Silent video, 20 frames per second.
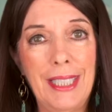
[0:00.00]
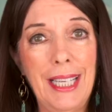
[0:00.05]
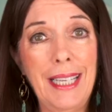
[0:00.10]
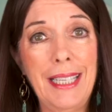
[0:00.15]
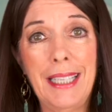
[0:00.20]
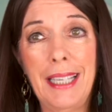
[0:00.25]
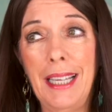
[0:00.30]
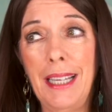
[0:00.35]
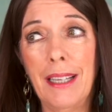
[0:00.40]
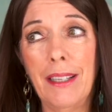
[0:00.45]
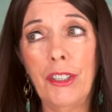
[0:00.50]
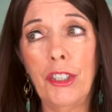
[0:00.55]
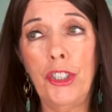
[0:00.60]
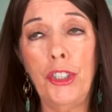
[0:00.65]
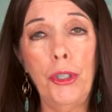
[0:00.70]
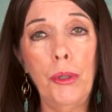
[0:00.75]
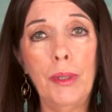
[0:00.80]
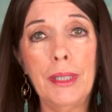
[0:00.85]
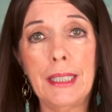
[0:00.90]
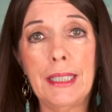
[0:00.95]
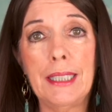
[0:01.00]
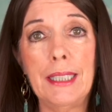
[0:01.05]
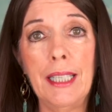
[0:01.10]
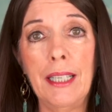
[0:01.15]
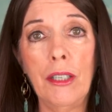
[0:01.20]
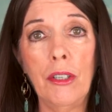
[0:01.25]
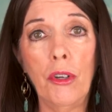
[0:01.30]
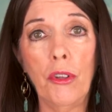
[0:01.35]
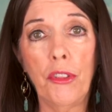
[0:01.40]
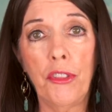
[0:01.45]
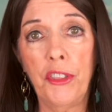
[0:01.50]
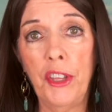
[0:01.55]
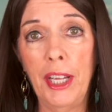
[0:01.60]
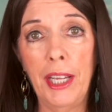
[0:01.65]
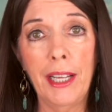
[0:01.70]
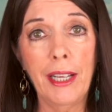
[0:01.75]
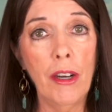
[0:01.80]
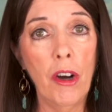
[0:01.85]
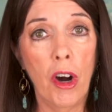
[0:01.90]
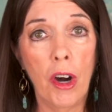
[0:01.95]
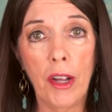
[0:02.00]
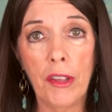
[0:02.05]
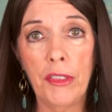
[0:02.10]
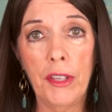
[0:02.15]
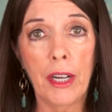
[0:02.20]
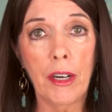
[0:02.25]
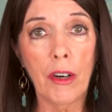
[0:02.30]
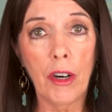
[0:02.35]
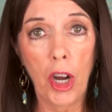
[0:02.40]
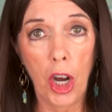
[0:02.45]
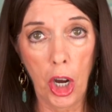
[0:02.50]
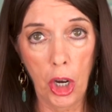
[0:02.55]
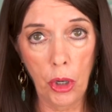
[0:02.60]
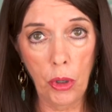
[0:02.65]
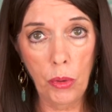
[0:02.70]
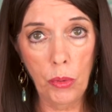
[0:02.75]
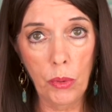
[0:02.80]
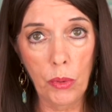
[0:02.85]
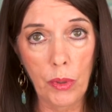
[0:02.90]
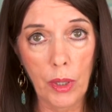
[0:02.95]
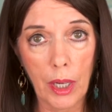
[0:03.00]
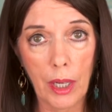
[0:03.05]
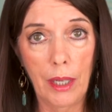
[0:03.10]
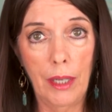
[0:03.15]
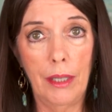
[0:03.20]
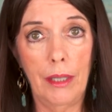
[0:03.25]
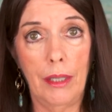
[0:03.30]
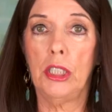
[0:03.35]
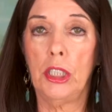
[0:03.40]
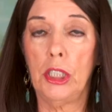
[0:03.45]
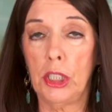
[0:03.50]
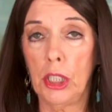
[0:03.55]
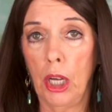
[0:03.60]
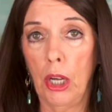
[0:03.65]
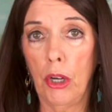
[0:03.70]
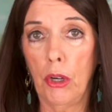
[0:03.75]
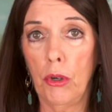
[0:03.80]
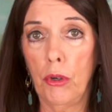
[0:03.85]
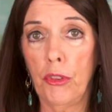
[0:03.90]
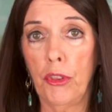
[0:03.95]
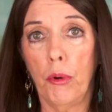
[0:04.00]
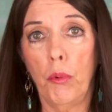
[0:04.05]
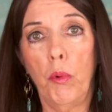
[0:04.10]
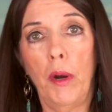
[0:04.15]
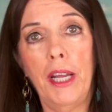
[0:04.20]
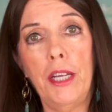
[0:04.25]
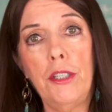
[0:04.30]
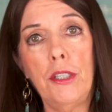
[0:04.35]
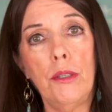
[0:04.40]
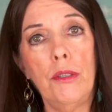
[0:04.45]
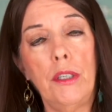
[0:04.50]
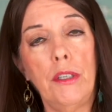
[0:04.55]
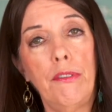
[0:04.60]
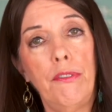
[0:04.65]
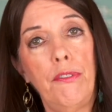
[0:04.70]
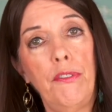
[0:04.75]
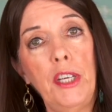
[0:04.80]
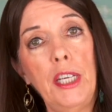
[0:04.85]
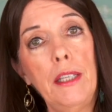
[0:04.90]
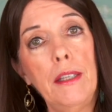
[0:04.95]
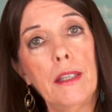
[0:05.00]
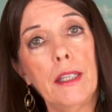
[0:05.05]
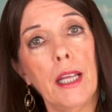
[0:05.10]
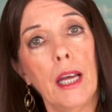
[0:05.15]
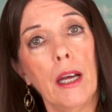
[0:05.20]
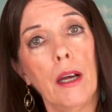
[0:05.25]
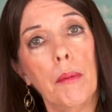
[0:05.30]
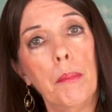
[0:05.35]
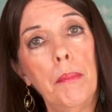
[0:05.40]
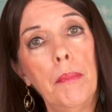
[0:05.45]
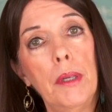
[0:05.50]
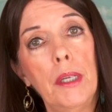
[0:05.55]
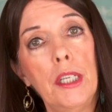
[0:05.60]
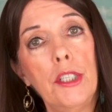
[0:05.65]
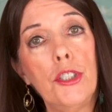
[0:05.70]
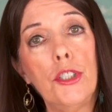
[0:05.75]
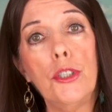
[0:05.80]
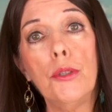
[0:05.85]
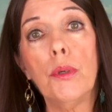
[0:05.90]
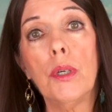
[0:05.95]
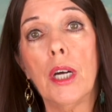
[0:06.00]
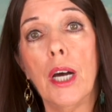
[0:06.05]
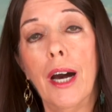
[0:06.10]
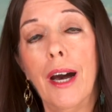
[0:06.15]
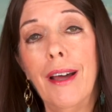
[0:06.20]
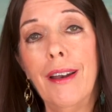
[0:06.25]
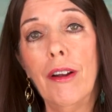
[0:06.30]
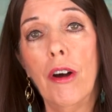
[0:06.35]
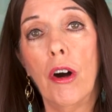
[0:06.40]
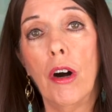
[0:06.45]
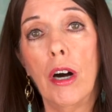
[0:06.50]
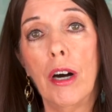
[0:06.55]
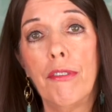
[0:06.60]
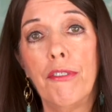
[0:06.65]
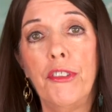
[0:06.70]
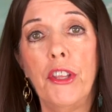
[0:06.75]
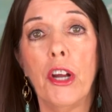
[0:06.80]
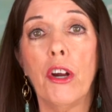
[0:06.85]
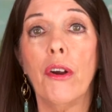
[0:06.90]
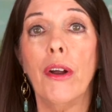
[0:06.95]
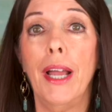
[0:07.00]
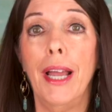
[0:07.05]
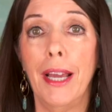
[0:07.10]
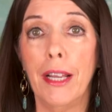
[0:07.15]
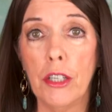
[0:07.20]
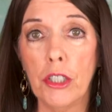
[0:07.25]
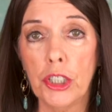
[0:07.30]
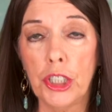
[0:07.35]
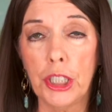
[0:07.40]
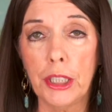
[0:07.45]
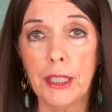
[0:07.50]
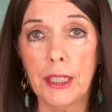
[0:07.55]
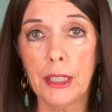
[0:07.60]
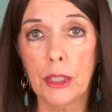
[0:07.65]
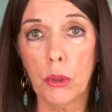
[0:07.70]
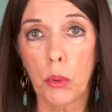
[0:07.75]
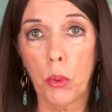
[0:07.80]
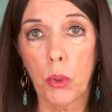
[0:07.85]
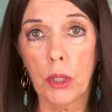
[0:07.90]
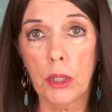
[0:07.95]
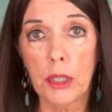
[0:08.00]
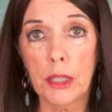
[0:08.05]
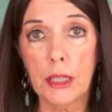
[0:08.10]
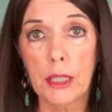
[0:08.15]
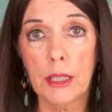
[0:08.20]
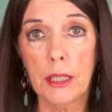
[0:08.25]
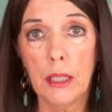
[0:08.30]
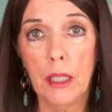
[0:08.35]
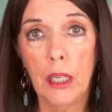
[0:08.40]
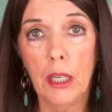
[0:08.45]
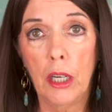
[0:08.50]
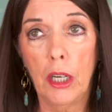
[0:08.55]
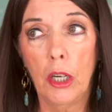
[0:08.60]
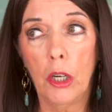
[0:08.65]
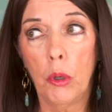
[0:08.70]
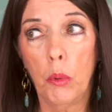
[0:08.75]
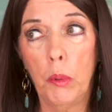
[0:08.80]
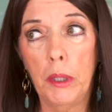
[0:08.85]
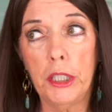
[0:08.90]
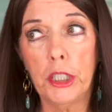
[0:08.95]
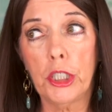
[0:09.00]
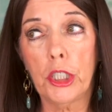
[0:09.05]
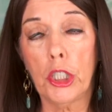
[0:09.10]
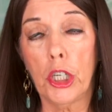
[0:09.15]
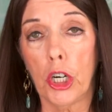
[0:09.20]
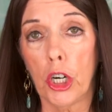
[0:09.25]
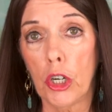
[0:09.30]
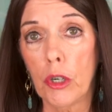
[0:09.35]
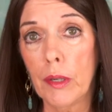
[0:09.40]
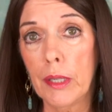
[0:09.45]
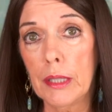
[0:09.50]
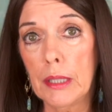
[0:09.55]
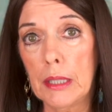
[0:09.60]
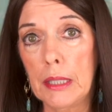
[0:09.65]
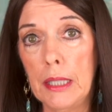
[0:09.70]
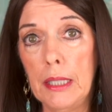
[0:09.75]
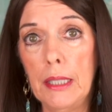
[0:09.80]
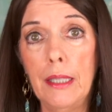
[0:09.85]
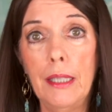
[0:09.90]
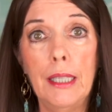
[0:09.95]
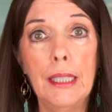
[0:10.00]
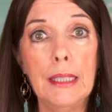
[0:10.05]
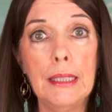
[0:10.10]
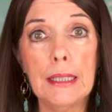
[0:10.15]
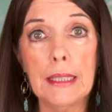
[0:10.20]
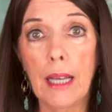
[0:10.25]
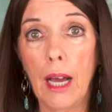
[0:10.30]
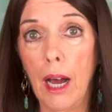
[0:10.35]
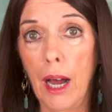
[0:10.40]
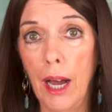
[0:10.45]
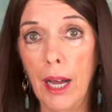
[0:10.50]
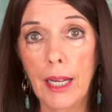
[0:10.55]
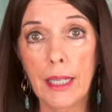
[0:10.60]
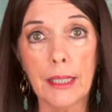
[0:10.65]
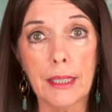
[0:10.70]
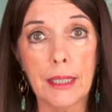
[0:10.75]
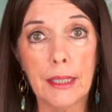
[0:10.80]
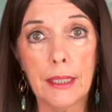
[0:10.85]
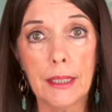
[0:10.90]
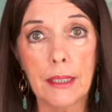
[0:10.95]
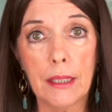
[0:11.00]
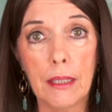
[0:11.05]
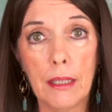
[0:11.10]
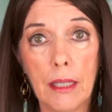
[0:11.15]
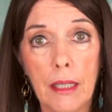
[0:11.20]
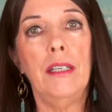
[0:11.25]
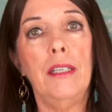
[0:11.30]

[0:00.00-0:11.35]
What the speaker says: They can't do a single thing on their own. So the way to defeat them is to cut off their energy source, which currently is us.